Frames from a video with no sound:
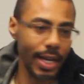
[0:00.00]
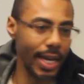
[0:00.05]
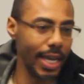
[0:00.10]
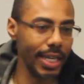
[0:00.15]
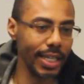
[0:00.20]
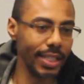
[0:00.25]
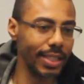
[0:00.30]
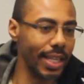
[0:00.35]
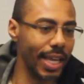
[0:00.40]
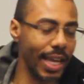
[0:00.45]

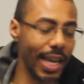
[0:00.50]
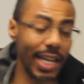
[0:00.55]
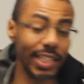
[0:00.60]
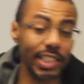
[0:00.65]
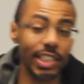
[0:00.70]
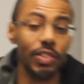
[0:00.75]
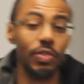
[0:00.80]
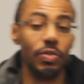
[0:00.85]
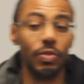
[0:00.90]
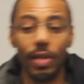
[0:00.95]
anything. I
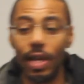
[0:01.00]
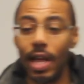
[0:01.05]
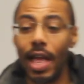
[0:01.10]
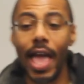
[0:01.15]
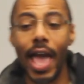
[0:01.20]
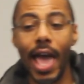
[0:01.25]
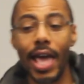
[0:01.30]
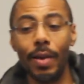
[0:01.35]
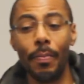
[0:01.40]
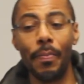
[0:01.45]

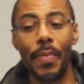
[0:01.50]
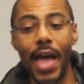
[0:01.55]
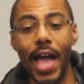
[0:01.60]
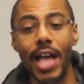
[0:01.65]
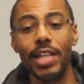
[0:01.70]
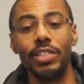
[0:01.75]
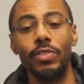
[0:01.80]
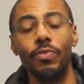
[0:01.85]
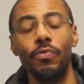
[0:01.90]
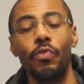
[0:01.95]
just had a
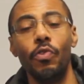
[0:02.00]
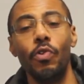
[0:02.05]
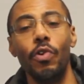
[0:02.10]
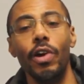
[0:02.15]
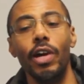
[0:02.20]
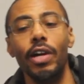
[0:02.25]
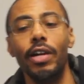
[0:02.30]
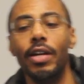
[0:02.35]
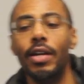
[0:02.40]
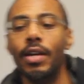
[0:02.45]
passion
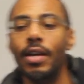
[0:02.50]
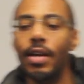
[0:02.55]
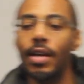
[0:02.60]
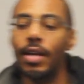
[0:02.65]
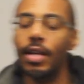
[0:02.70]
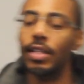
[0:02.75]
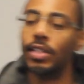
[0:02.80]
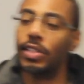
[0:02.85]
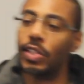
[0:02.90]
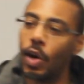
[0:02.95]
for it.
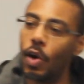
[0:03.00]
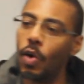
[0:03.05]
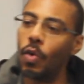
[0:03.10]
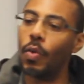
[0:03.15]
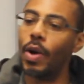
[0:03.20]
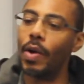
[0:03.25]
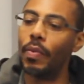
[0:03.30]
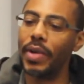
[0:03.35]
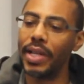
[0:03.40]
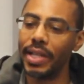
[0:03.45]
So
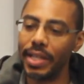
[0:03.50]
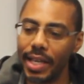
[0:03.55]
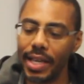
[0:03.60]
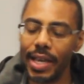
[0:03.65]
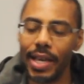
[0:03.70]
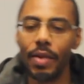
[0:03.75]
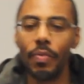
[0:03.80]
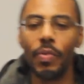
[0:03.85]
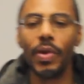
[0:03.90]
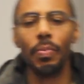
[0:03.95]
what we
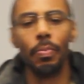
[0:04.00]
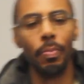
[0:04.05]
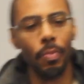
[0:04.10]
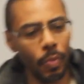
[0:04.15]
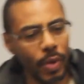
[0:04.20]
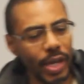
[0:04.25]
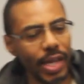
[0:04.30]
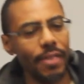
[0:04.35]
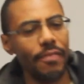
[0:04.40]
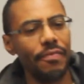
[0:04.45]
did,
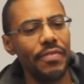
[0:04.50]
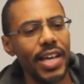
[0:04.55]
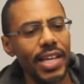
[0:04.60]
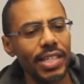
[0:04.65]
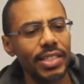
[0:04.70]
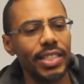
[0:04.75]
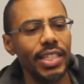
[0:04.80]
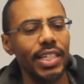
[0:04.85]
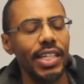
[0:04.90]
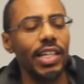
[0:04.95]
we
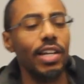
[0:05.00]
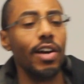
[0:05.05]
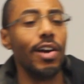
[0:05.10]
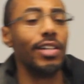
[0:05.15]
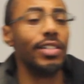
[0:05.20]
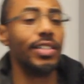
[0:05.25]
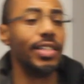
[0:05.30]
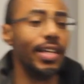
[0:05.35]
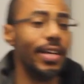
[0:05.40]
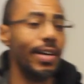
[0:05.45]
invested in
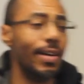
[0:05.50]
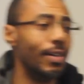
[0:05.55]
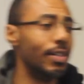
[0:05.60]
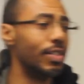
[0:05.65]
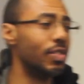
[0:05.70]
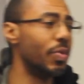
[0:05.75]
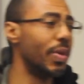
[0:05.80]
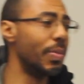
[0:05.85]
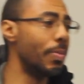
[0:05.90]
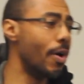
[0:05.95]

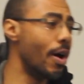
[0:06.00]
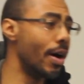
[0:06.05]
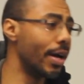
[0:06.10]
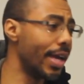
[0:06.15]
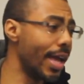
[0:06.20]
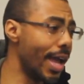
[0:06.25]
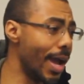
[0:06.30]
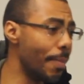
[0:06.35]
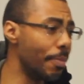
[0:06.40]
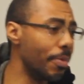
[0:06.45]
ourselves. We
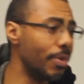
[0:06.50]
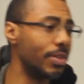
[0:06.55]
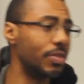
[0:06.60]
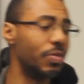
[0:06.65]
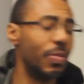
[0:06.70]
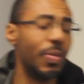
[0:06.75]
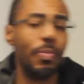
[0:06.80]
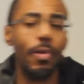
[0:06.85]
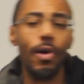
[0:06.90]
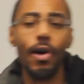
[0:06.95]
bought cameras,
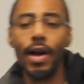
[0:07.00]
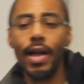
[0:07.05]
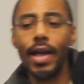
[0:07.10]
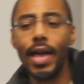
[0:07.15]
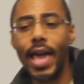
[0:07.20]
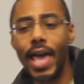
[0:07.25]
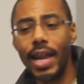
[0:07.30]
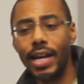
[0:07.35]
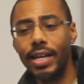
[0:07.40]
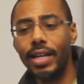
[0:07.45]
we bought
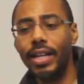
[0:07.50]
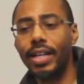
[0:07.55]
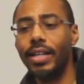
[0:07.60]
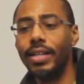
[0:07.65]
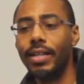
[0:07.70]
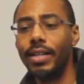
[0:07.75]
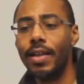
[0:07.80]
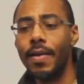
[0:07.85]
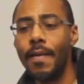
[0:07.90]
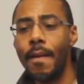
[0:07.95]
editing
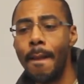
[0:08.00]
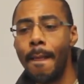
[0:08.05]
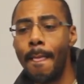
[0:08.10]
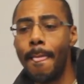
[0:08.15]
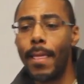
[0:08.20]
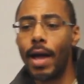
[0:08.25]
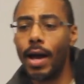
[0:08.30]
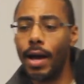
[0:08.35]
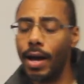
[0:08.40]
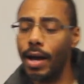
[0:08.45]

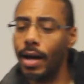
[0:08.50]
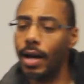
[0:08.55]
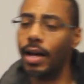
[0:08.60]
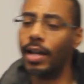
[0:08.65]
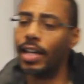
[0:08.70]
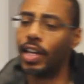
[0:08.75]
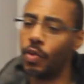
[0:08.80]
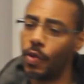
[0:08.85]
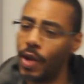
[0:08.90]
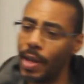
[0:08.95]

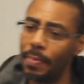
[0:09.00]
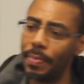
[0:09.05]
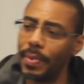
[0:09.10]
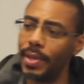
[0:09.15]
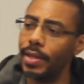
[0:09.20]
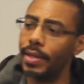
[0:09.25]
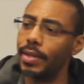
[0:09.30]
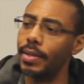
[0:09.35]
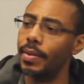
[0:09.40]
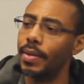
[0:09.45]

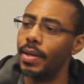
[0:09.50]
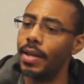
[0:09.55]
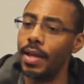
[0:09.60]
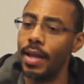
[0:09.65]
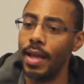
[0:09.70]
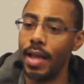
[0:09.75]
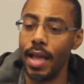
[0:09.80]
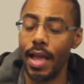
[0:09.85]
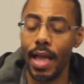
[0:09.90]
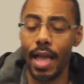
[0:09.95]
equipment,
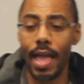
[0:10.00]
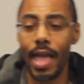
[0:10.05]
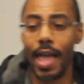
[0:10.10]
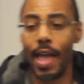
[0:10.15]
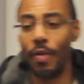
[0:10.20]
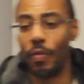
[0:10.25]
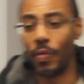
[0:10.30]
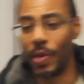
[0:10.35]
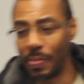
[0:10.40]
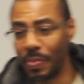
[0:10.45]

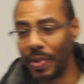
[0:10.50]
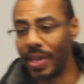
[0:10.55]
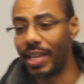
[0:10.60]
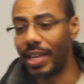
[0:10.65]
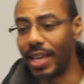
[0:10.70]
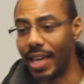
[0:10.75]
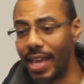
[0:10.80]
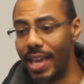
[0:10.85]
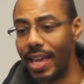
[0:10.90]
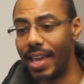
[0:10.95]
and we
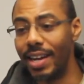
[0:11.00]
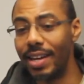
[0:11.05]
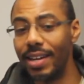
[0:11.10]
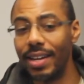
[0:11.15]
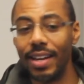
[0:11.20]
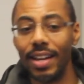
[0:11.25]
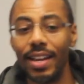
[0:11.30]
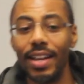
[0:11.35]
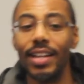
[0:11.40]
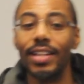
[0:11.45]
began
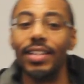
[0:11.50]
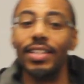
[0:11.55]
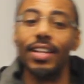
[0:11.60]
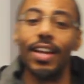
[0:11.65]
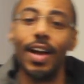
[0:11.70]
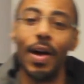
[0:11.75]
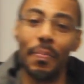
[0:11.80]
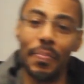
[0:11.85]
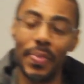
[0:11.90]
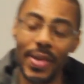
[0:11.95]

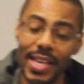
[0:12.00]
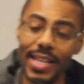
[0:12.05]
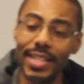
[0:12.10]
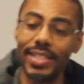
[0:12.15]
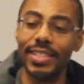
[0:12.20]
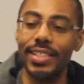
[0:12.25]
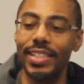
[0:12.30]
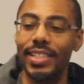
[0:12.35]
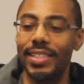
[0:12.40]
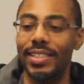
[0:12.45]
a
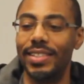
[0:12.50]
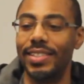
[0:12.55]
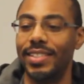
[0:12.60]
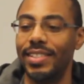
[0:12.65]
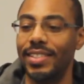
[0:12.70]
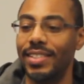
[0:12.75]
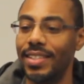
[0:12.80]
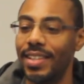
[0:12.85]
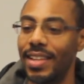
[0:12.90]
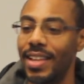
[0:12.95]
business.